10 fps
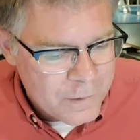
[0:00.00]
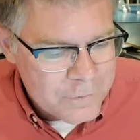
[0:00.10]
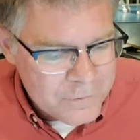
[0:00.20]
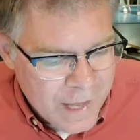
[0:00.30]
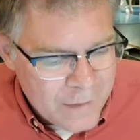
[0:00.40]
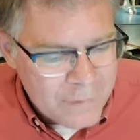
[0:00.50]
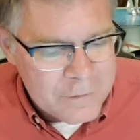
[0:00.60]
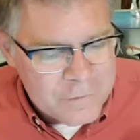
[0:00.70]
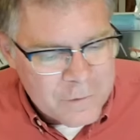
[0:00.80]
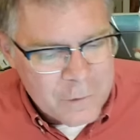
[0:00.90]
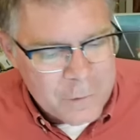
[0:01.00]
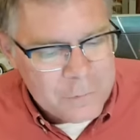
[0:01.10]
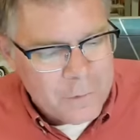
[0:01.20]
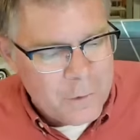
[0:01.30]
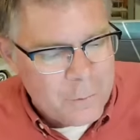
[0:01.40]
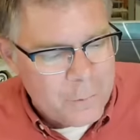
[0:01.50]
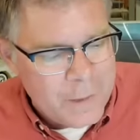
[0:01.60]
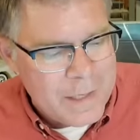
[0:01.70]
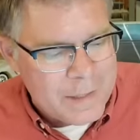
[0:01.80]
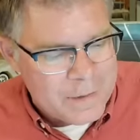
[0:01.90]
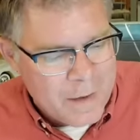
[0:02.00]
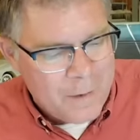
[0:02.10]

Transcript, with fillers: solid silver week